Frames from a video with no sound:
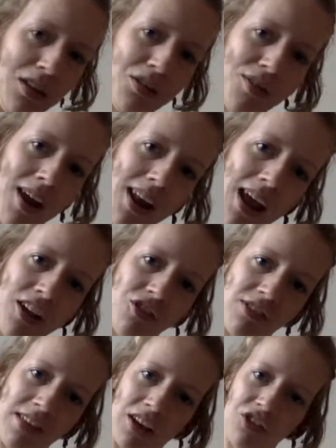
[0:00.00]
straight
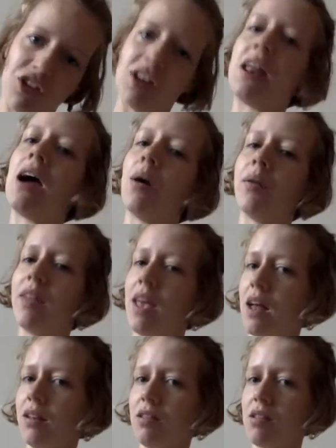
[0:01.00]
edge section now at the
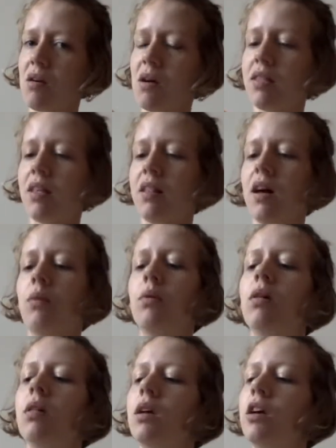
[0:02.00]
end, so I think that
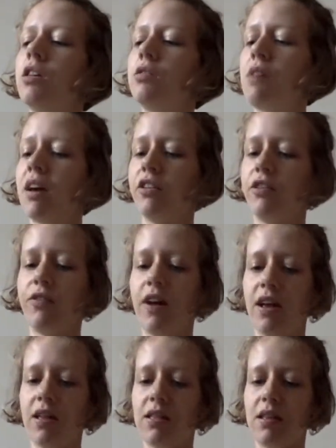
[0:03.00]
will
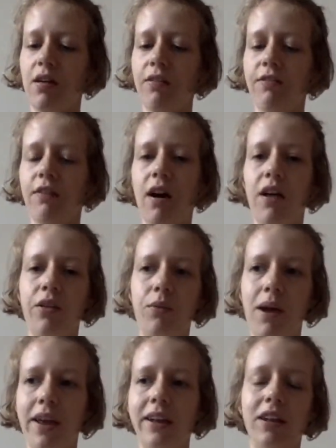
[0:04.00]
rectify itself. Either
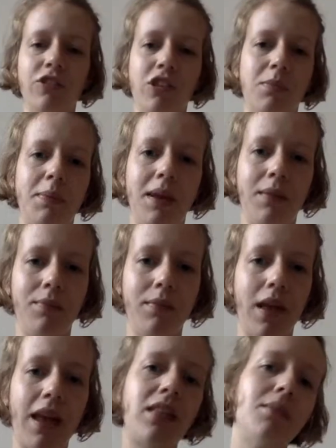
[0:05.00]
way, it'll just be
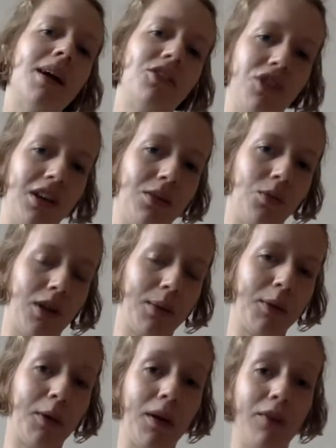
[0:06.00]
asymmetric is what
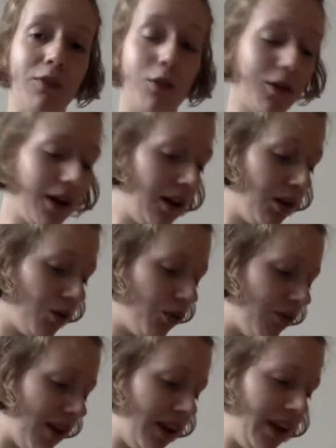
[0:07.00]
I'm going for, and it's
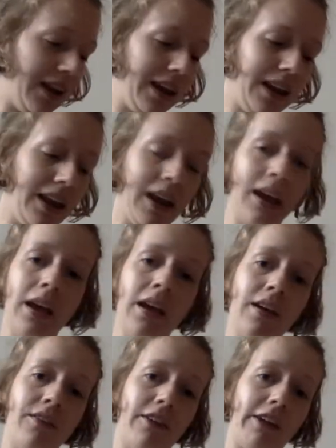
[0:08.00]
already clearly
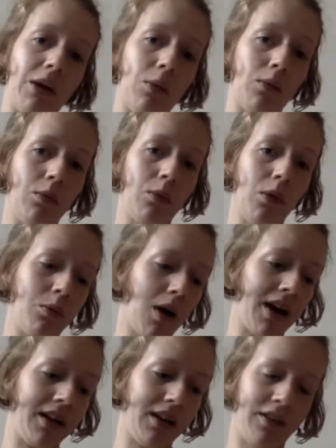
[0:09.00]
very
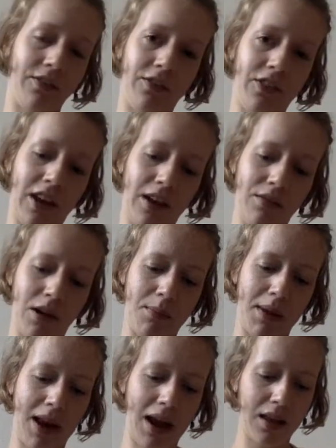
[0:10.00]
wide enough to get around
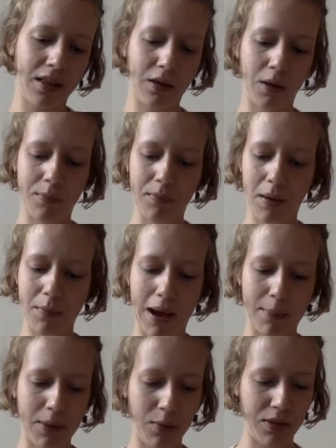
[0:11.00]
my neck, so I'm
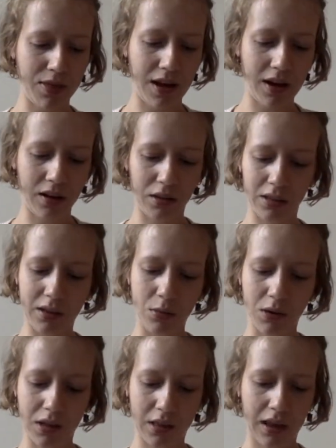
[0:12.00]
happy with that. I'll see
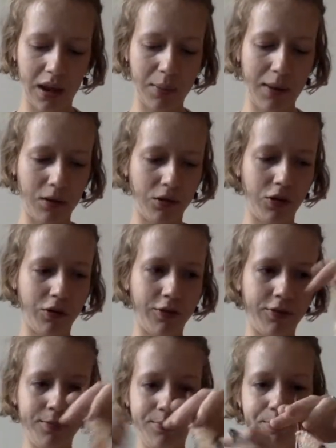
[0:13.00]
what it's like bound off.